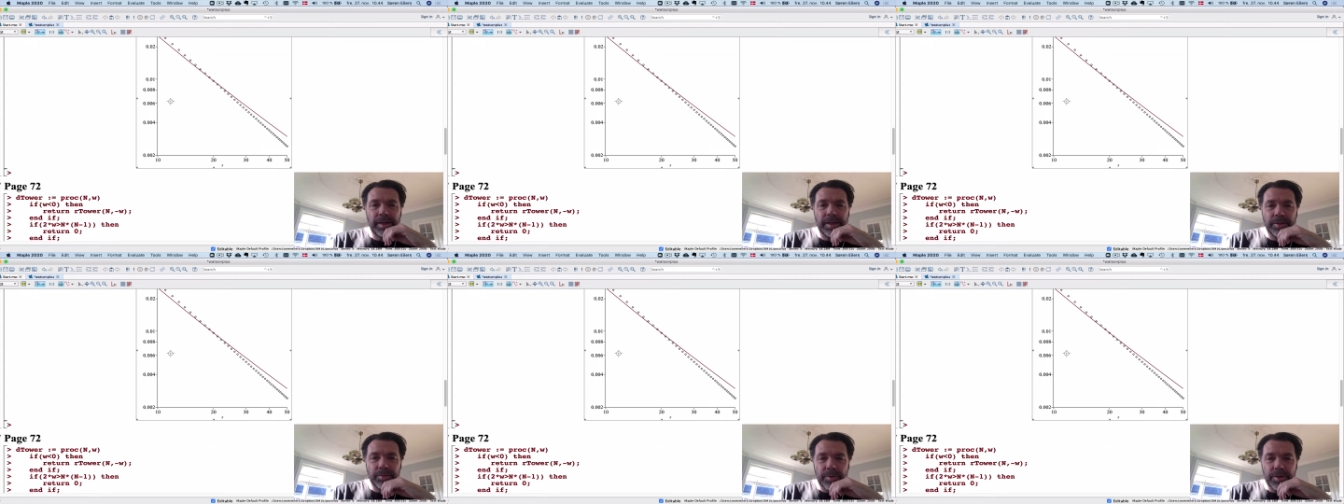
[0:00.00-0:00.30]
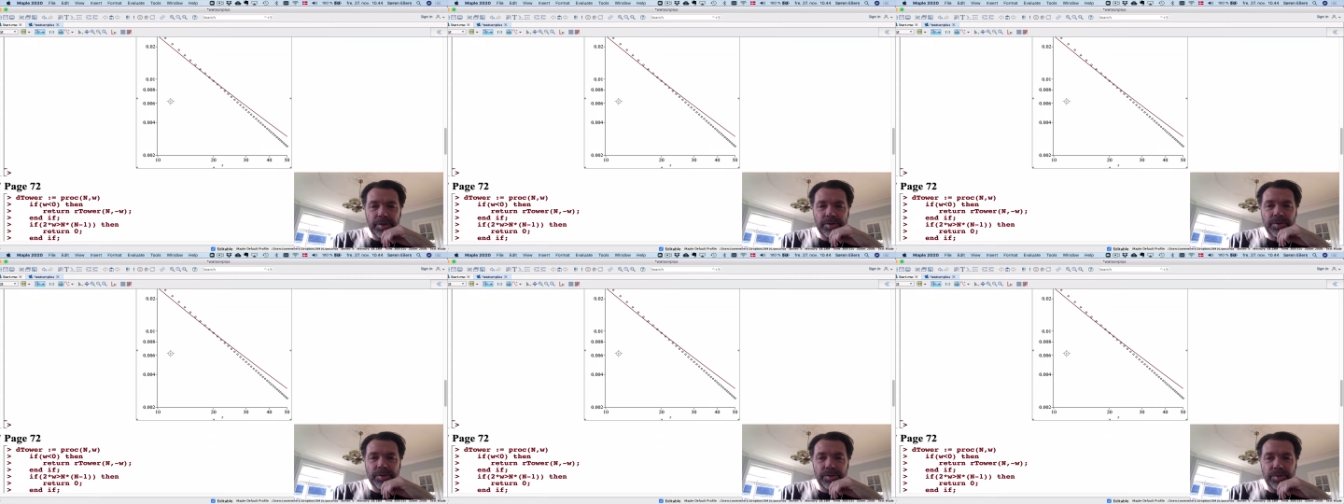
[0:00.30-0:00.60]
I
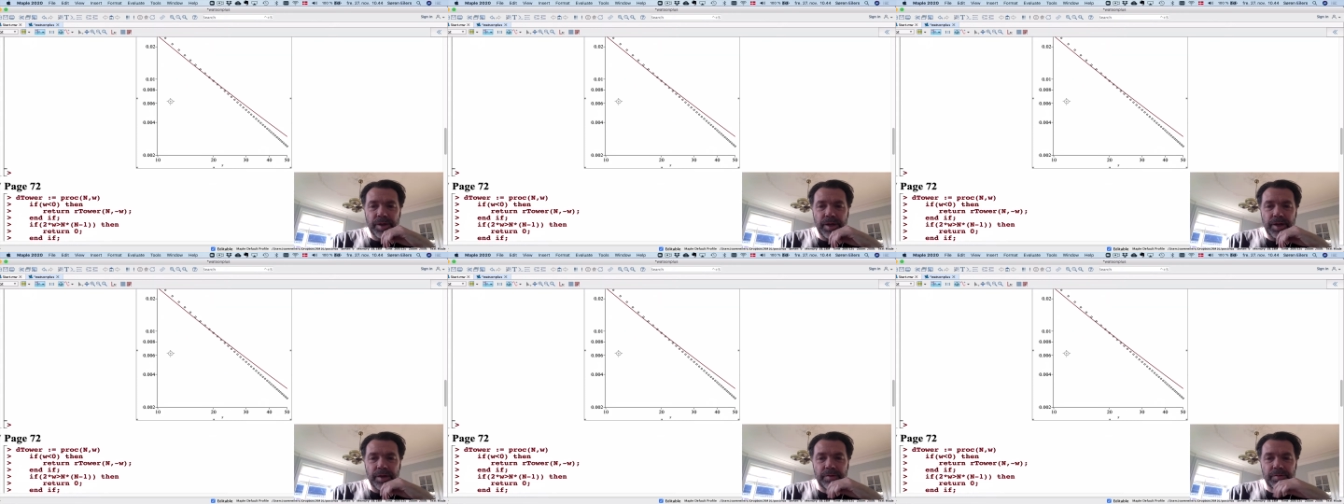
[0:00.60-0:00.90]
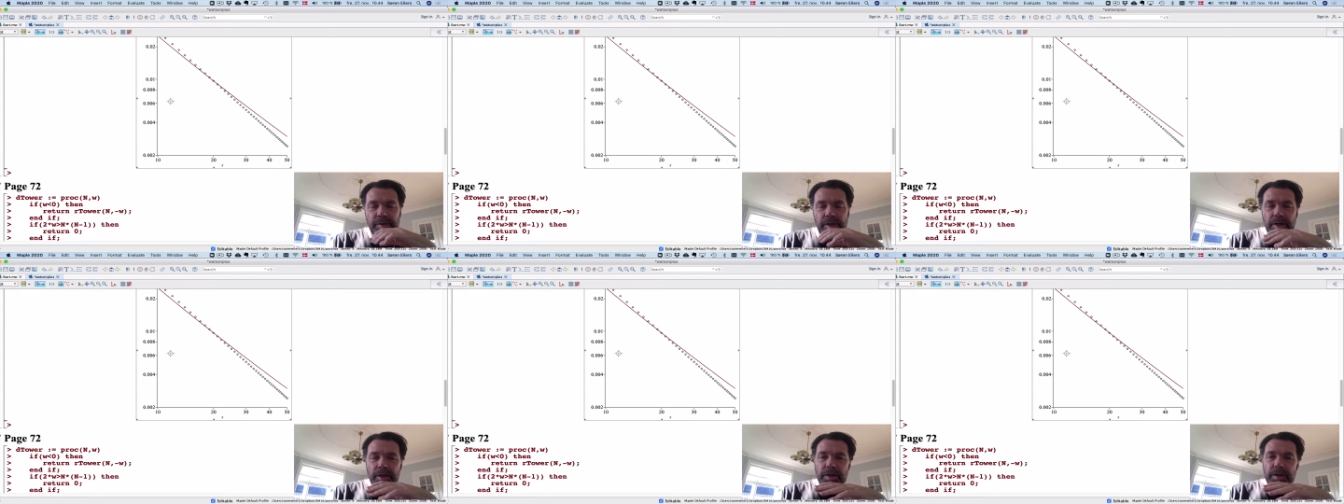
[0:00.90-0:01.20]
want to
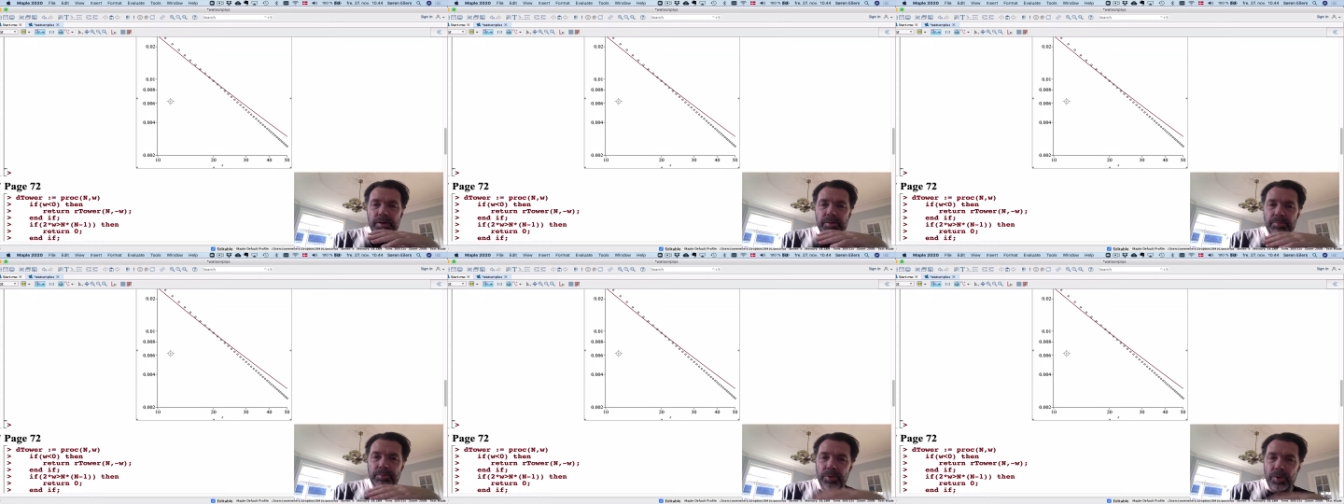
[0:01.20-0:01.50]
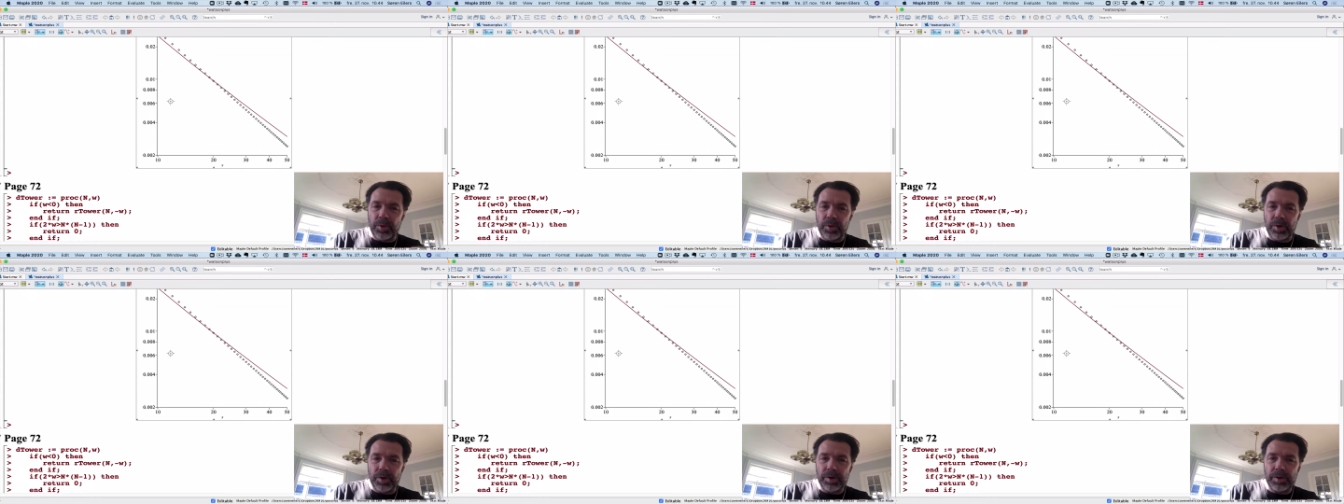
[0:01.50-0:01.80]
have
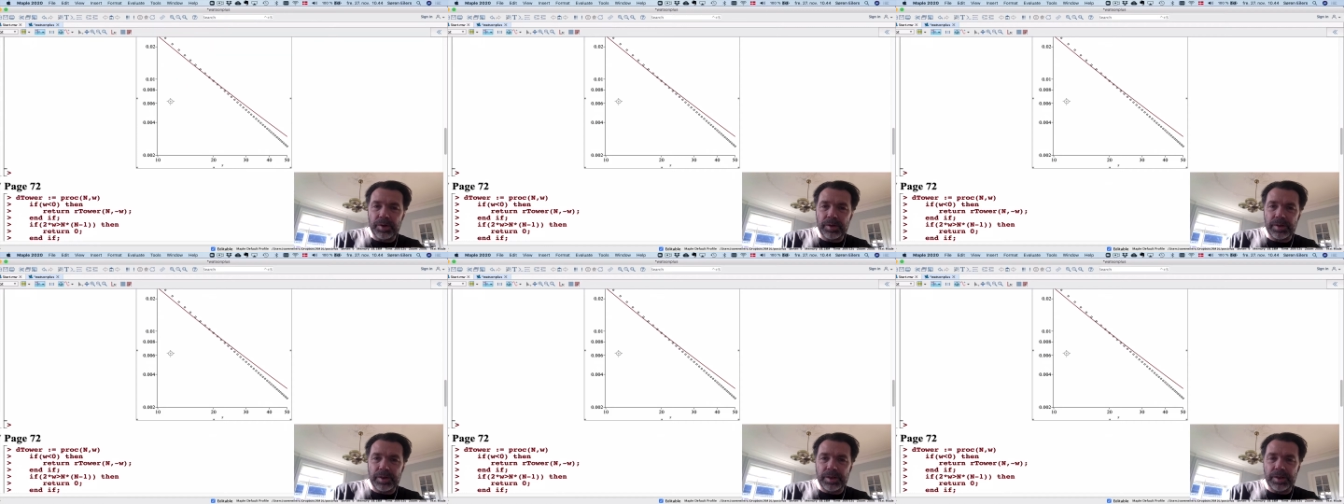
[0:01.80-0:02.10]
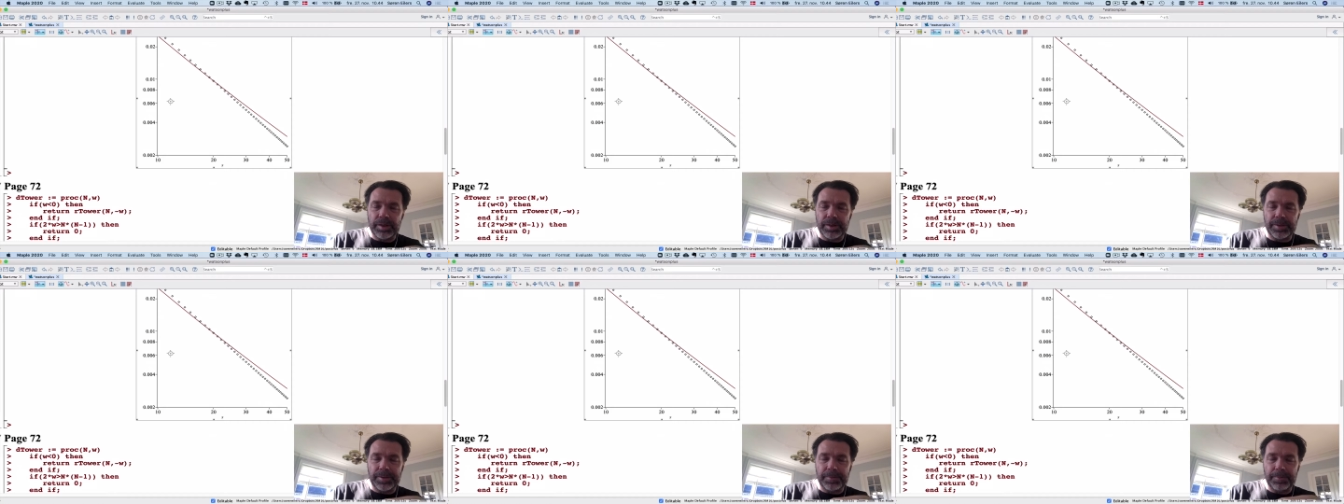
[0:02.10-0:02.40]
more
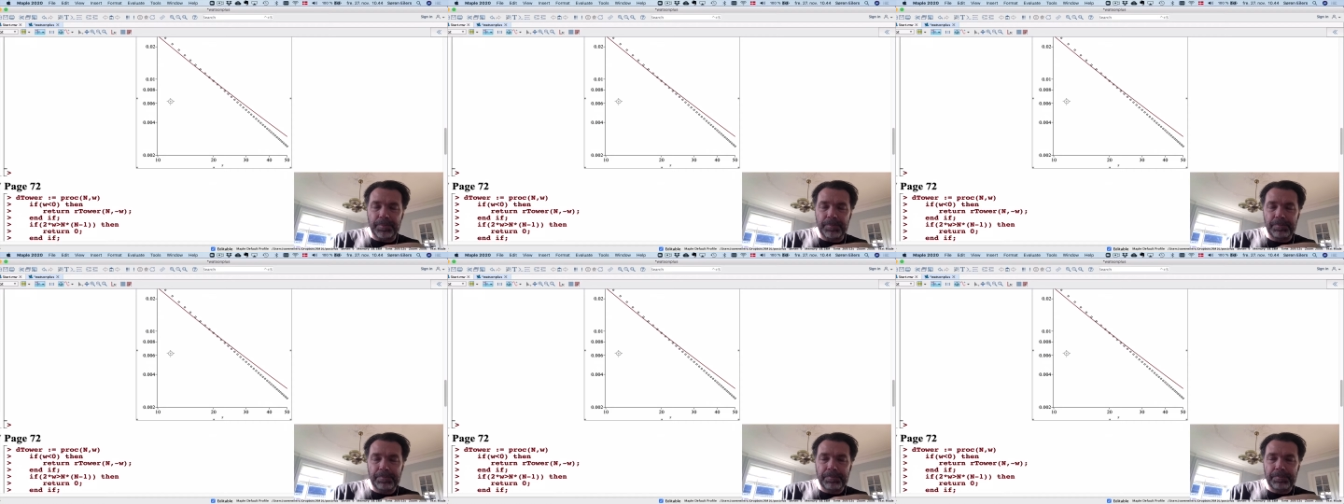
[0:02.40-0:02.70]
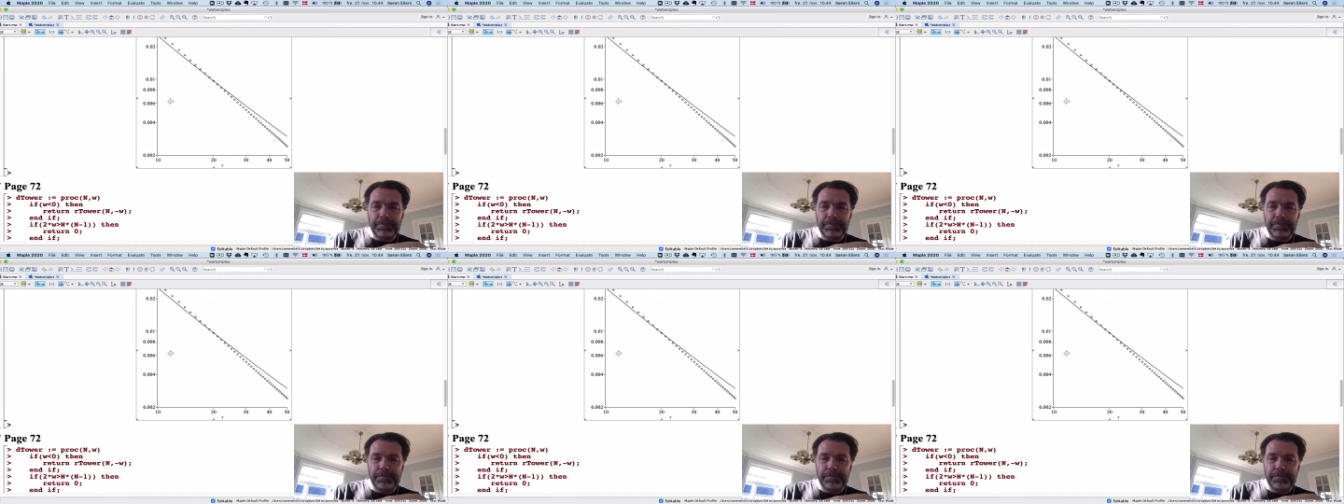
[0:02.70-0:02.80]
um,